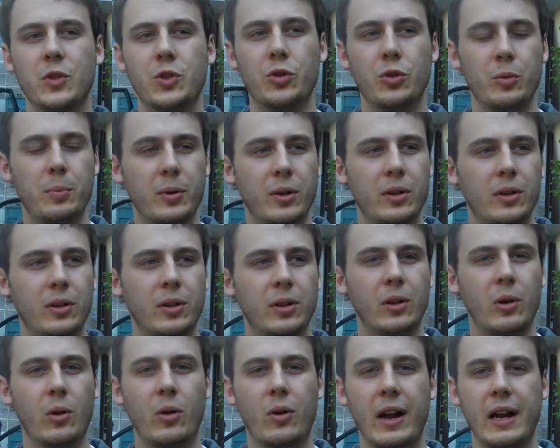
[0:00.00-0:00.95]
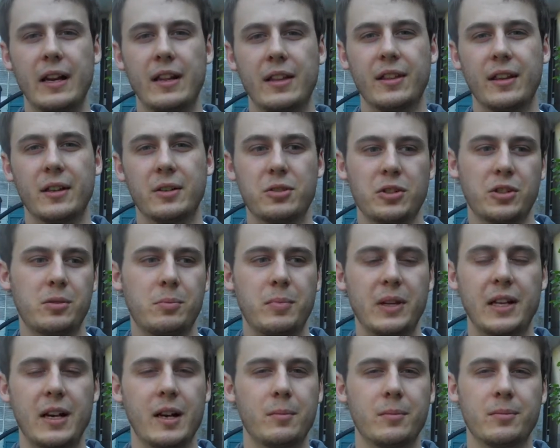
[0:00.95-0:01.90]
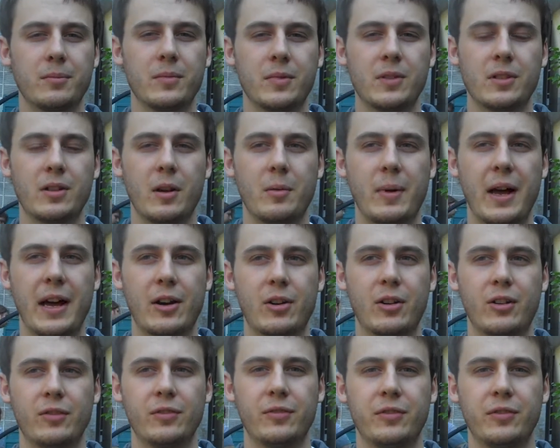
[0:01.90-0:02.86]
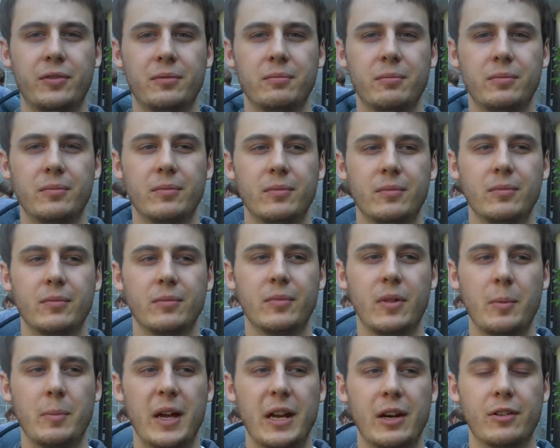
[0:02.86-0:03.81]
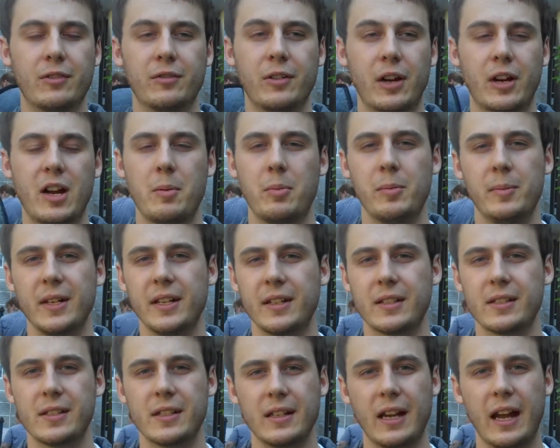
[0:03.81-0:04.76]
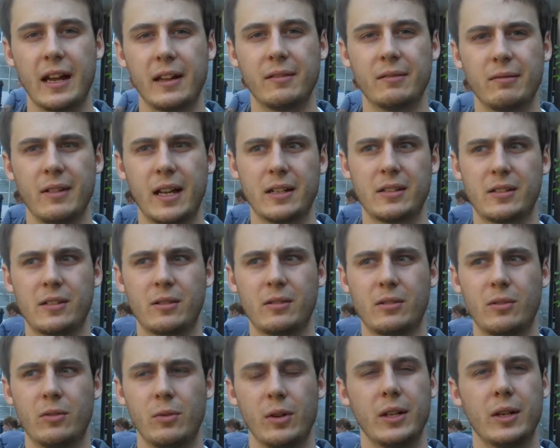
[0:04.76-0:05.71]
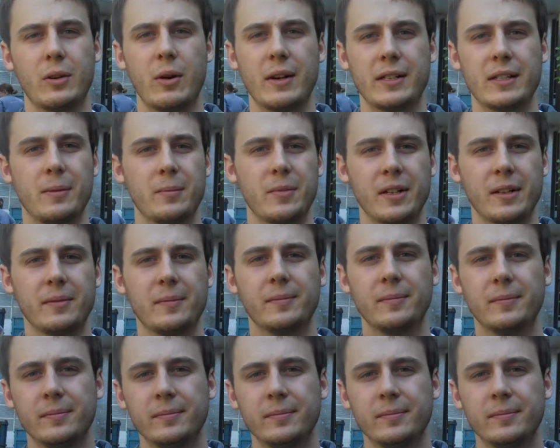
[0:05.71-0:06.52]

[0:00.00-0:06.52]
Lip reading: Drupal, or anything just becomes a matter of a couple minutes, and that's really quite something.